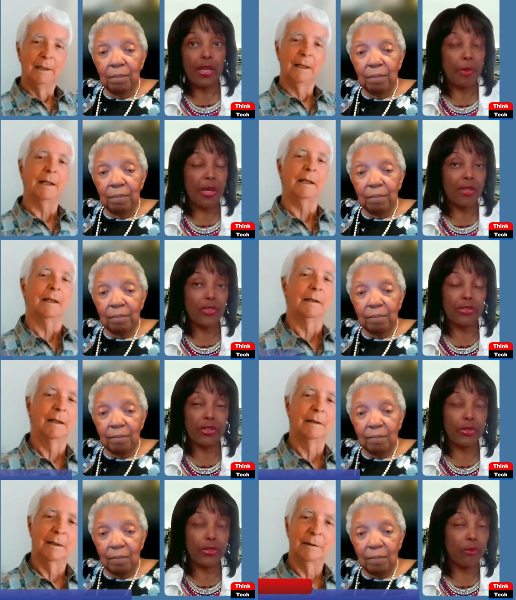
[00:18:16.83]
Speaker 1: I
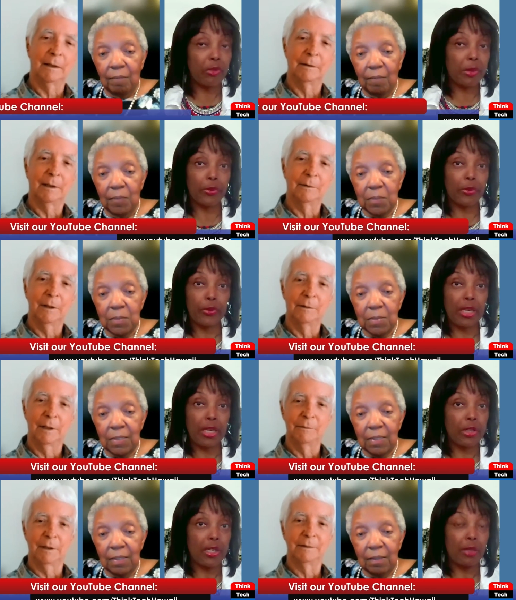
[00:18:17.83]
apologize. I don't remember
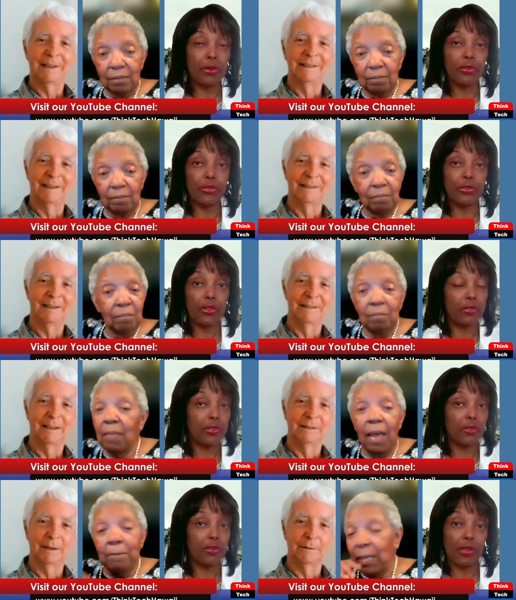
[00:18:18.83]
her name right now, but
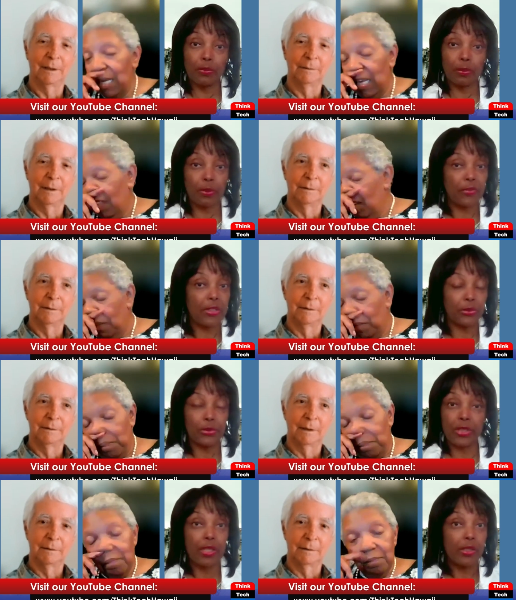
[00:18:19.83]
she. she Me neither.
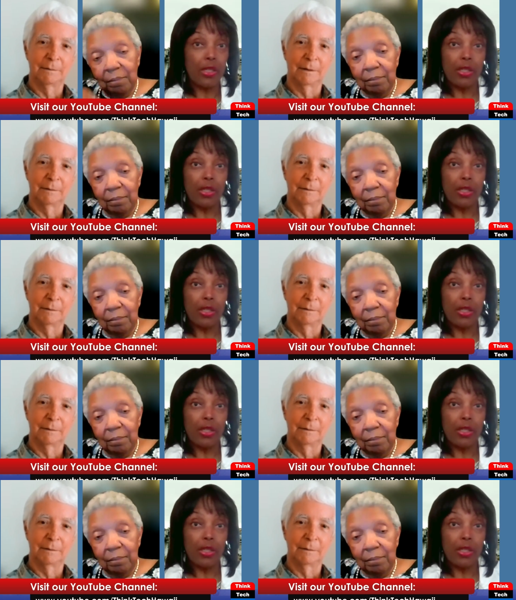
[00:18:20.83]
Professor said